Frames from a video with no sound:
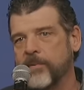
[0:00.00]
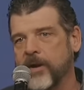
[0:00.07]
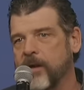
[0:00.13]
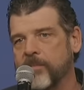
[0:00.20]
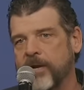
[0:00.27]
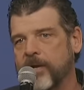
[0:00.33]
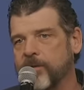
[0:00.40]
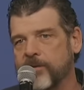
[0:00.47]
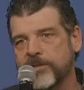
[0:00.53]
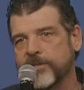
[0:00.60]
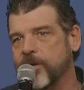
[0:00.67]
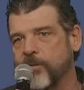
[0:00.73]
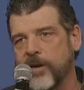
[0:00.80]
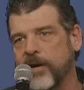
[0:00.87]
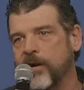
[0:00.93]
and I mean, and there's
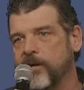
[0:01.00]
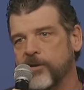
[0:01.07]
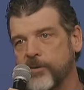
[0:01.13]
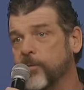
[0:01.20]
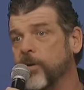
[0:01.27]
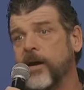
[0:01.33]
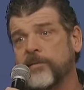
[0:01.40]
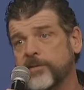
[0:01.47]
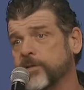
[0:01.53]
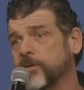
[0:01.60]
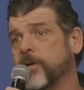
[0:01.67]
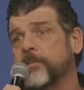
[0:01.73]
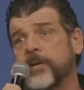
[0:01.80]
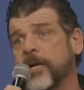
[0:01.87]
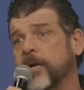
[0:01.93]
no air, and you will have a
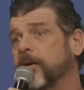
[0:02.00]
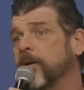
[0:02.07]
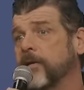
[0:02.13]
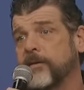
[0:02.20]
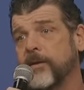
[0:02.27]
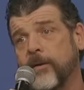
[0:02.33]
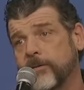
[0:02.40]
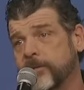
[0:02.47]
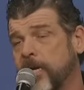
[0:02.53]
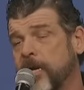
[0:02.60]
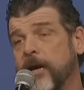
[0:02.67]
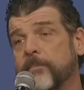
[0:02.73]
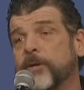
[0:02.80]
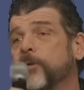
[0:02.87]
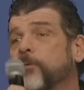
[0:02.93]
screaming headache the whole
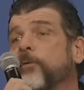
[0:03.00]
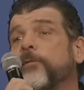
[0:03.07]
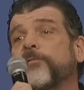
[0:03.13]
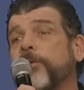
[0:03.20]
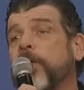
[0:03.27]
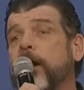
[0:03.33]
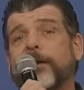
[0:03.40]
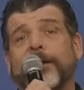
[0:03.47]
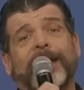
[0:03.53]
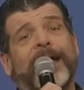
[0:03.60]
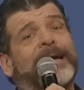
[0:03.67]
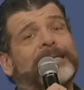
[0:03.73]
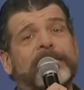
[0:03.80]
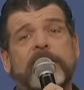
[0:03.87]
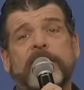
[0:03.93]
time, and you will fly in a
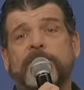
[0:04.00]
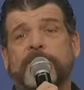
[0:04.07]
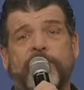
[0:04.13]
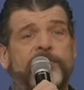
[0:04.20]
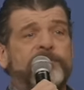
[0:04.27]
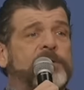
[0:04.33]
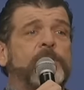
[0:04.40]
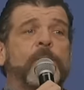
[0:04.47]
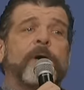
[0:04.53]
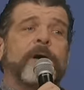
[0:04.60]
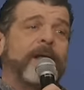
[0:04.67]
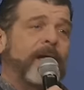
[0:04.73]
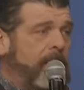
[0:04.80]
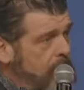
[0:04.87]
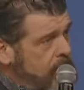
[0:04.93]
1951
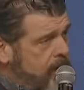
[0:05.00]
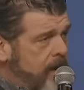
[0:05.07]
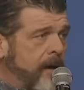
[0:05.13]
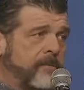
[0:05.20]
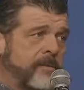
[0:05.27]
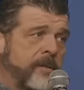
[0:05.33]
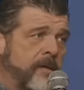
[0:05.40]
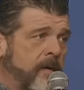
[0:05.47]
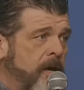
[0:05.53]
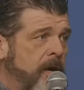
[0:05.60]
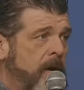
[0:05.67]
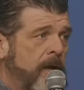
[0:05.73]
helicopter